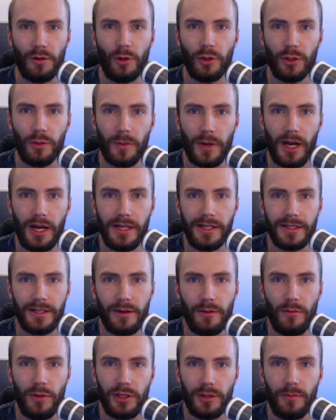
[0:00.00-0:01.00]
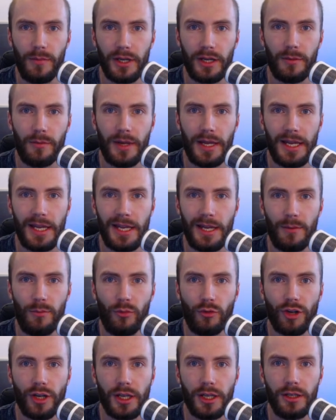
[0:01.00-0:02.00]
What's up guys, Mr Bingham here
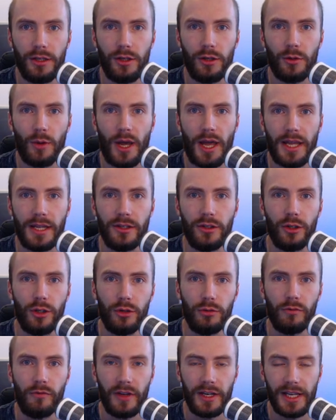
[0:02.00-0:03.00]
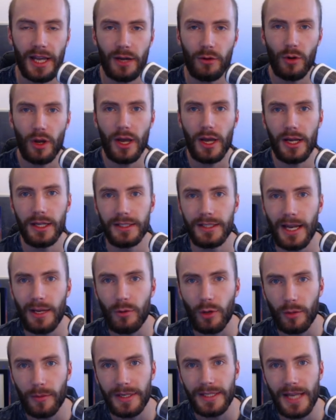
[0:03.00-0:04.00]
bringing you a new video. Today
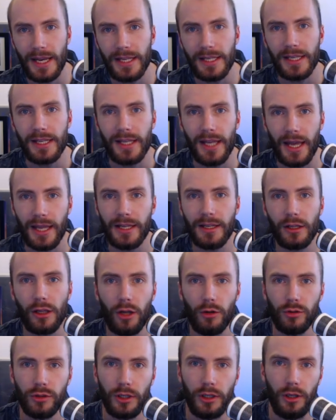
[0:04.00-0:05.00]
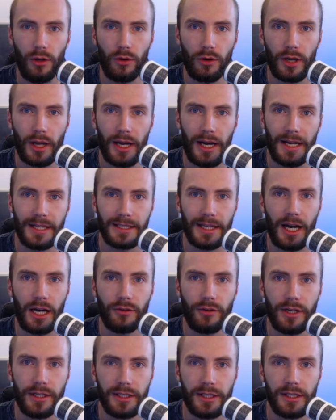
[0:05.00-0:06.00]
we're going to be taking a closer look at
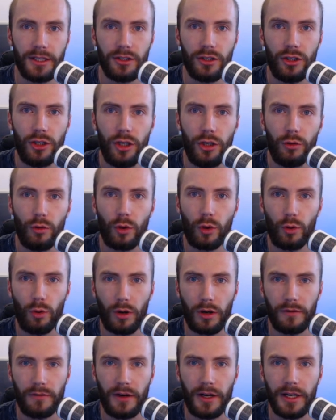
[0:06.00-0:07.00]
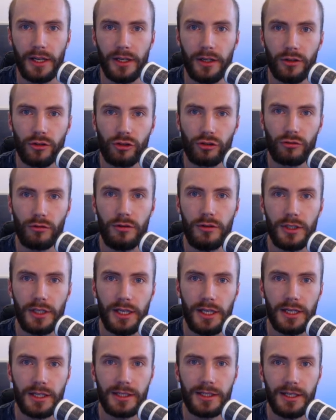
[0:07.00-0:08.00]
iRacing's new qualifying
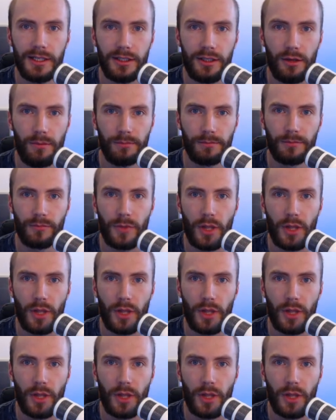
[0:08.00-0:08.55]
scrutiny system.